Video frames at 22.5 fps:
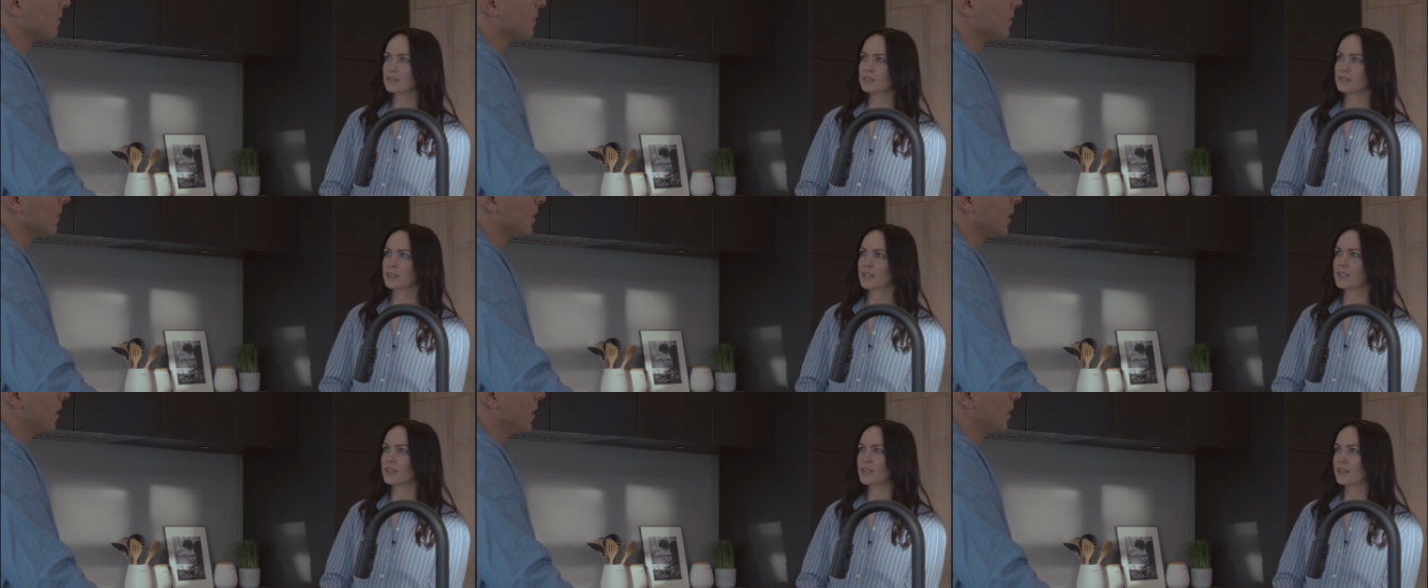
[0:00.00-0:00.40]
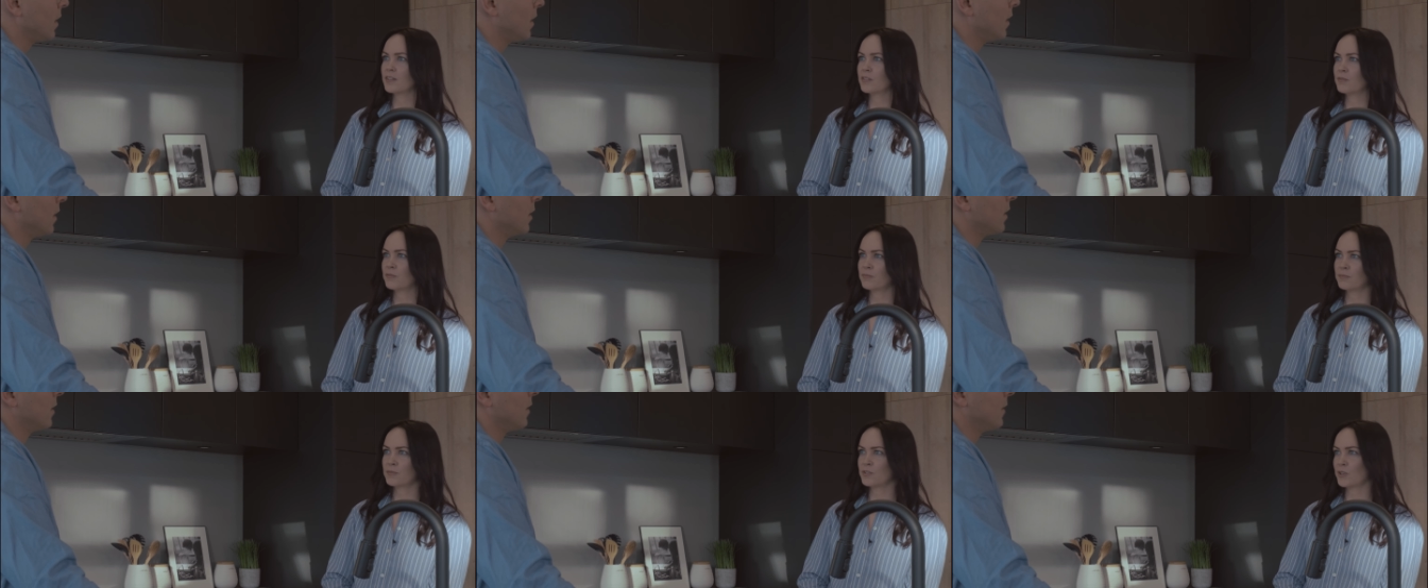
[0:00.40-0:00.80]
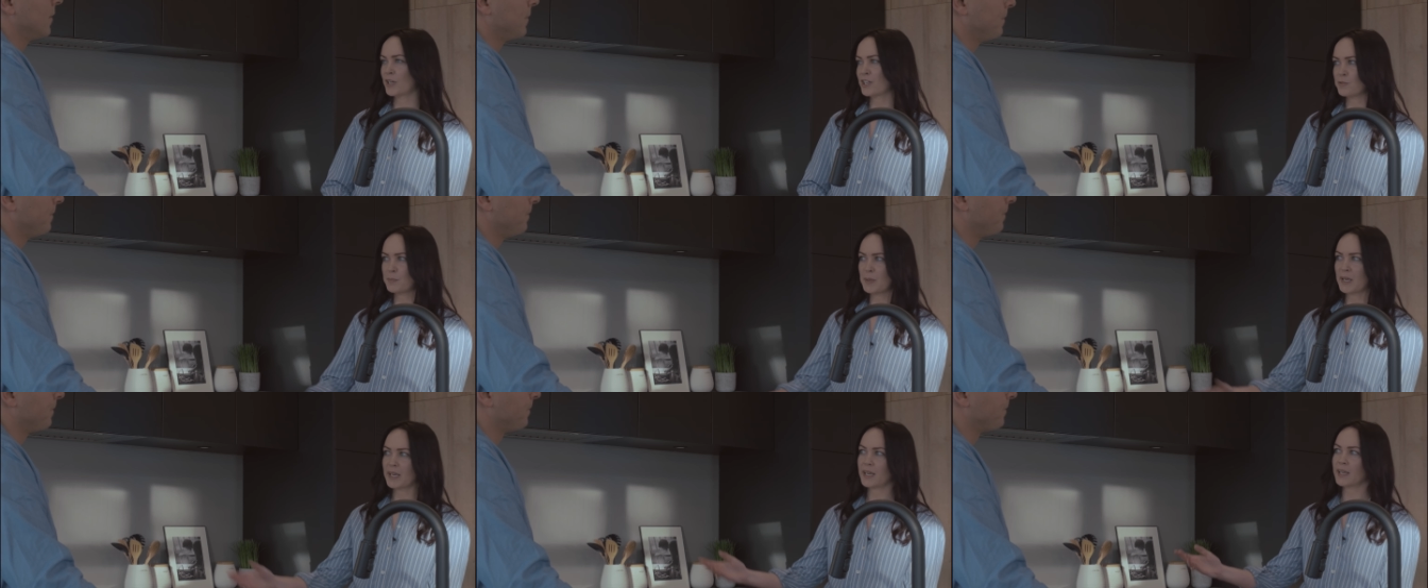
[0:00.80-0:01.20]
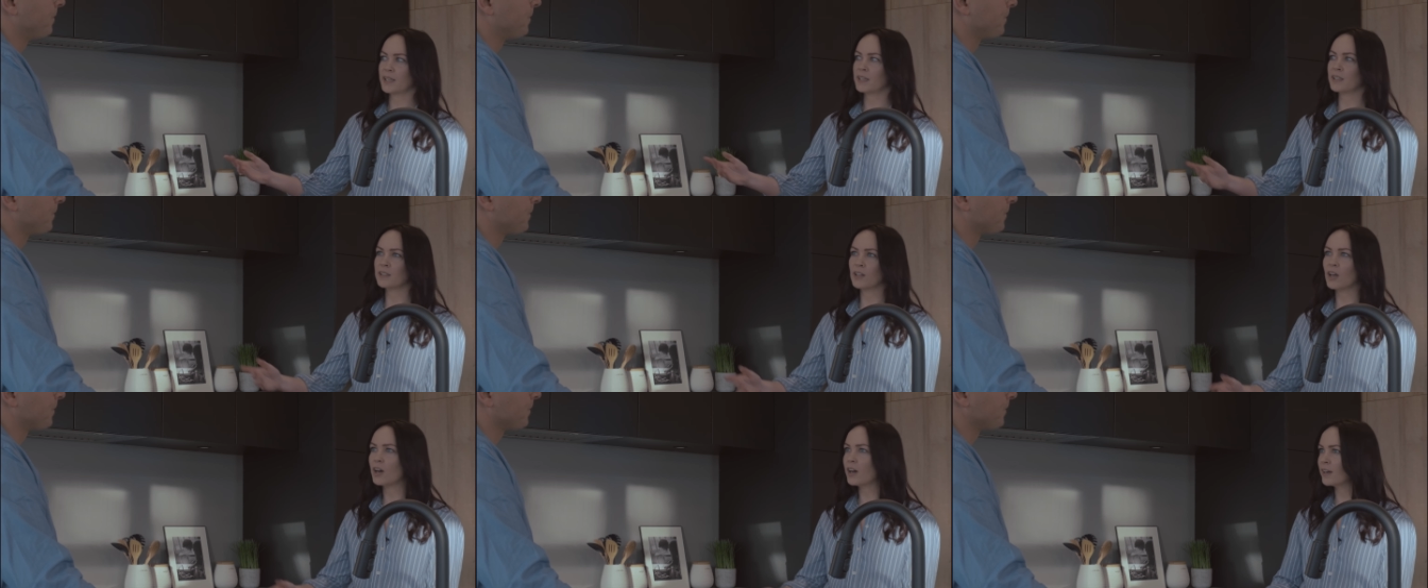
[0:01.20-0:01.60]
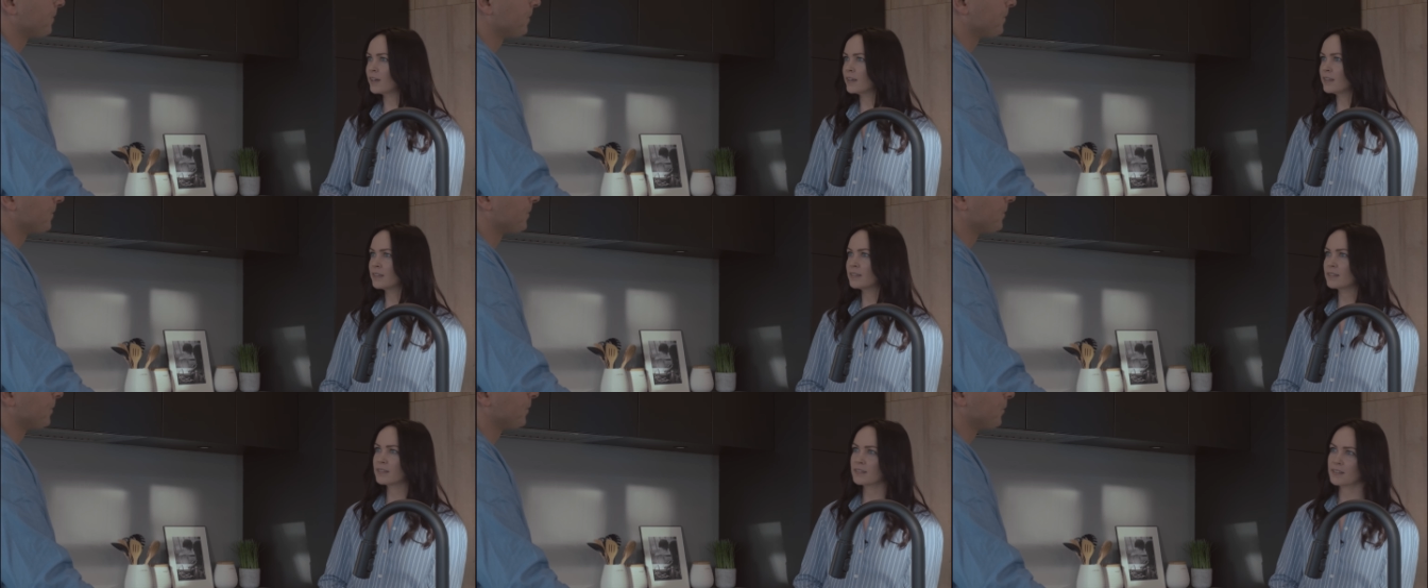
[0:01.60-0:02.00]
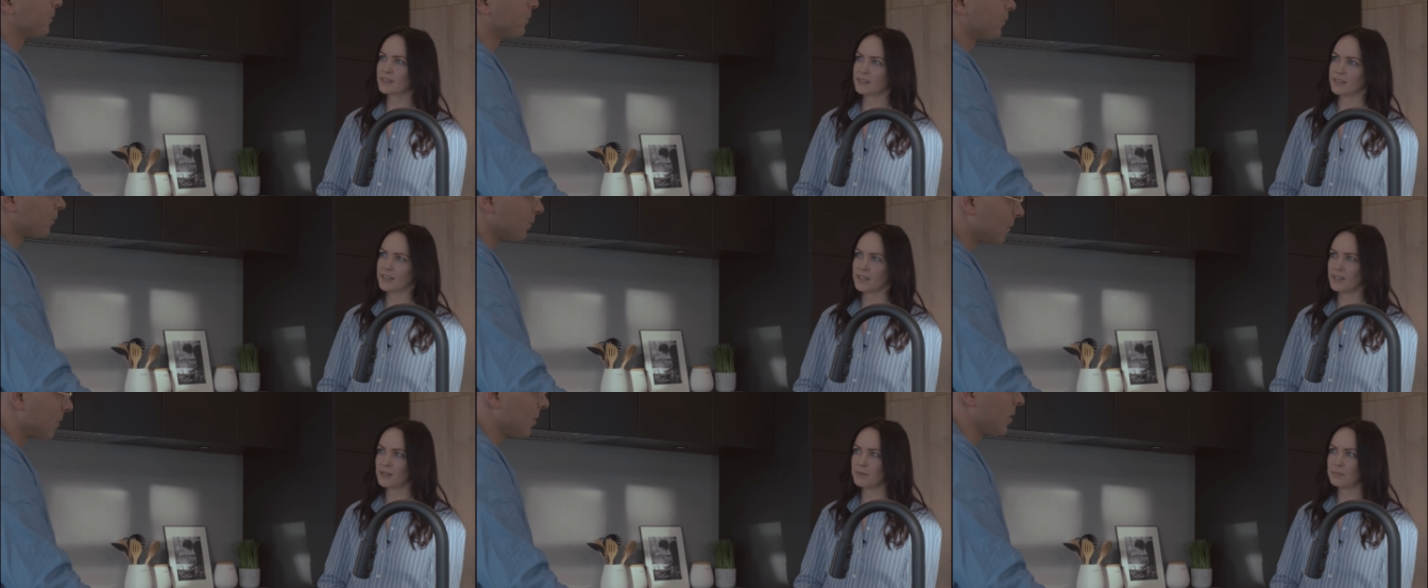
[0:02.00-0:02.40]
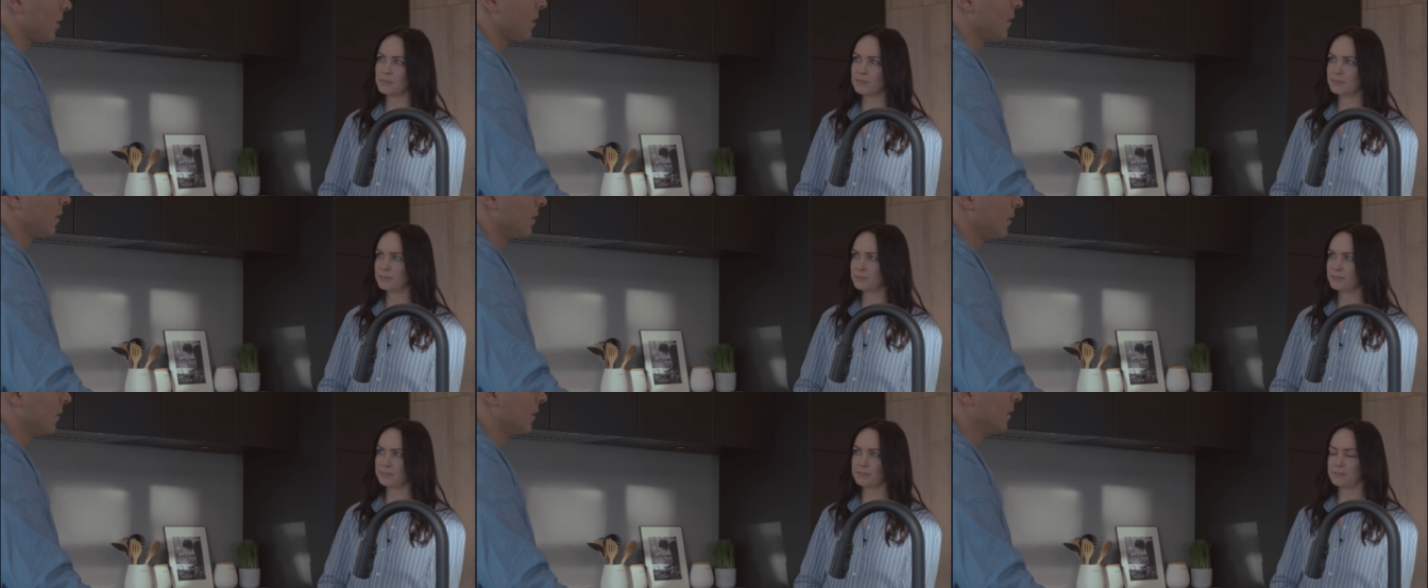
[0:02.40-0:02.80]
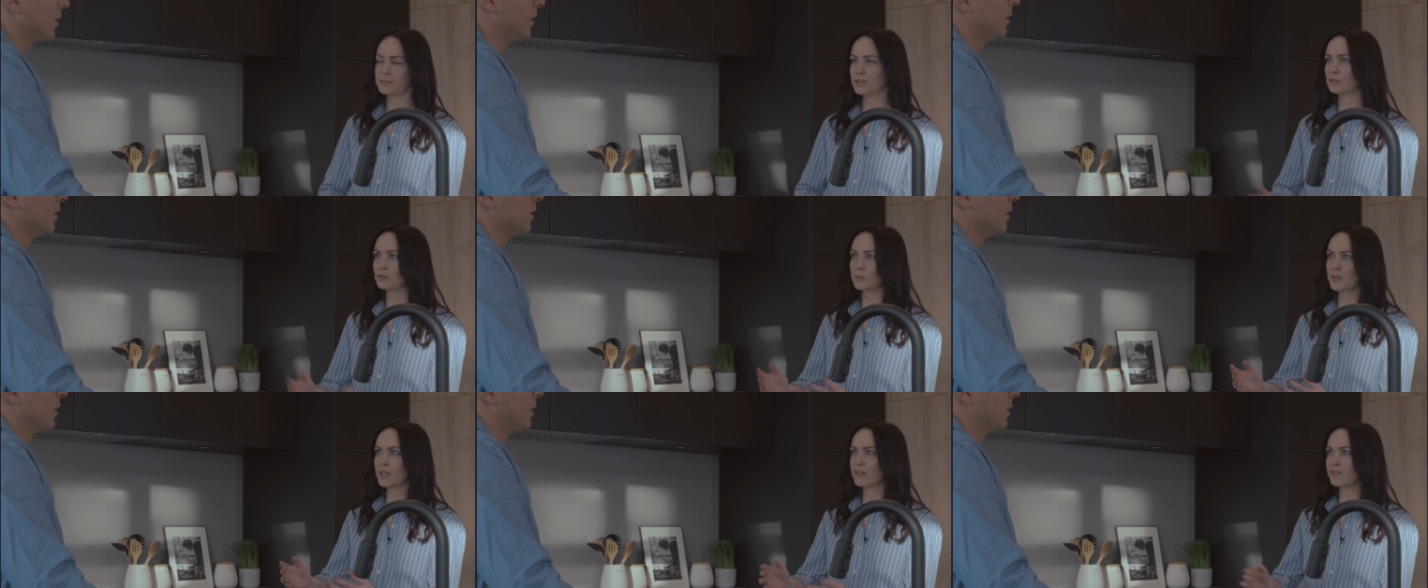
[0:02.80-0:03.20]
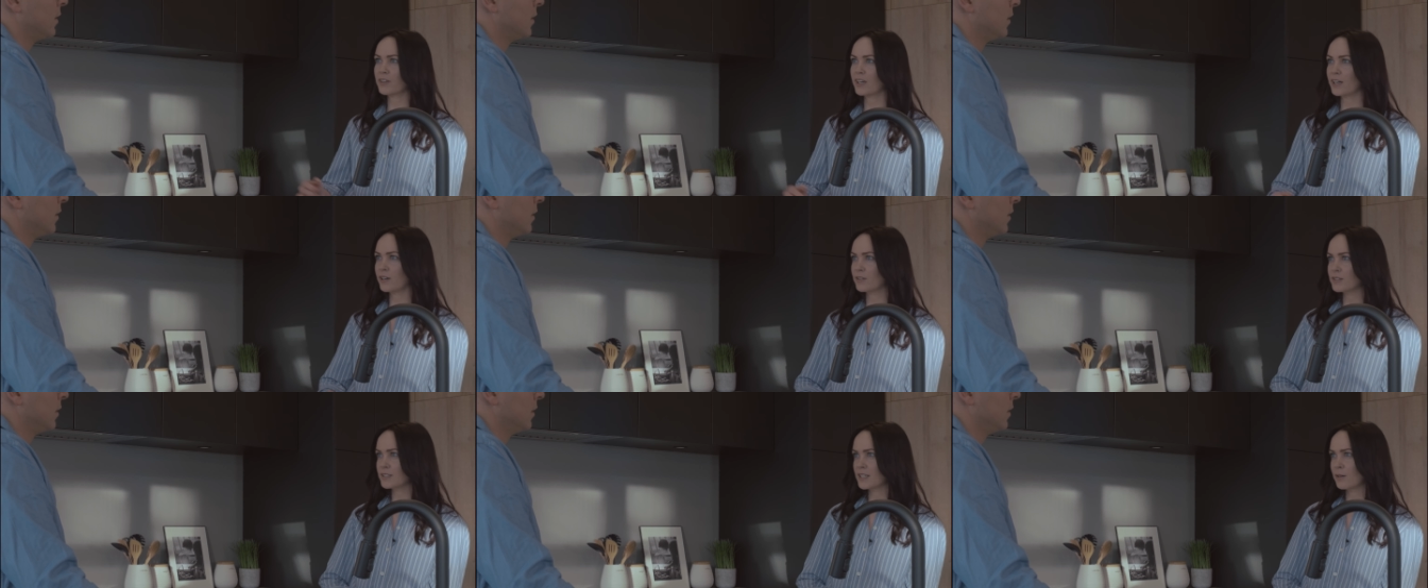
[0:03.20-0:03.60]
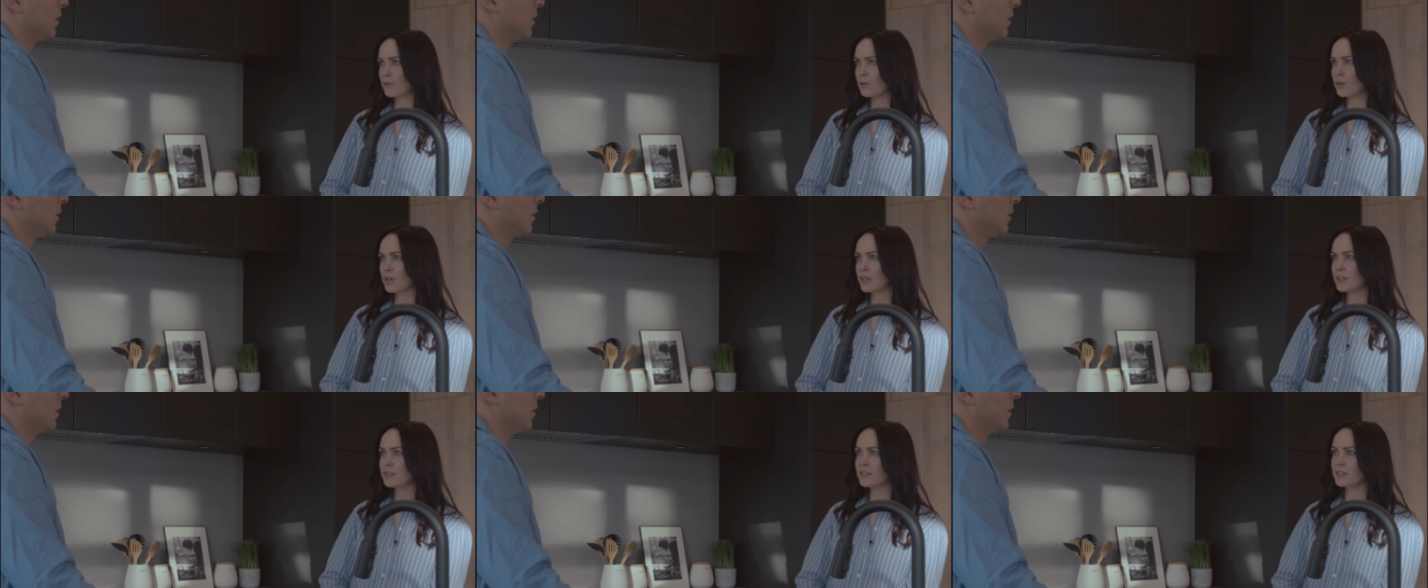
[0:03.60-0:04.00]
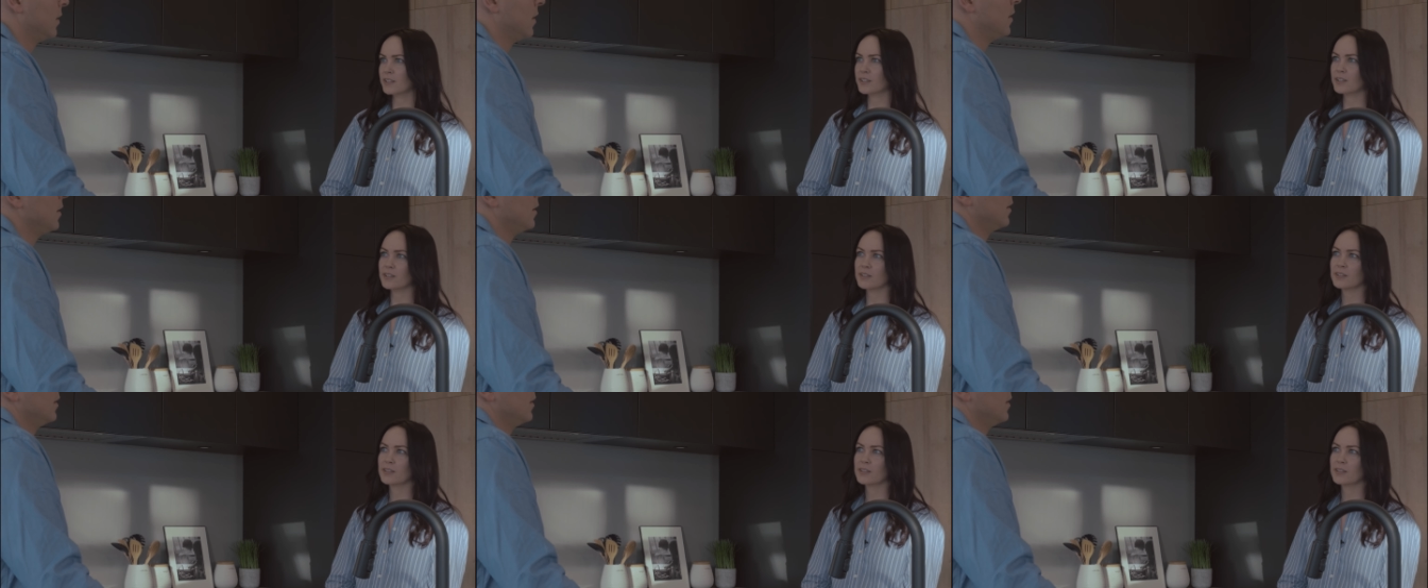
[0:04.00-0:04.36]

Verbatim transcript: Like, if, do I just pick any lot? Can I build whatever house I want or?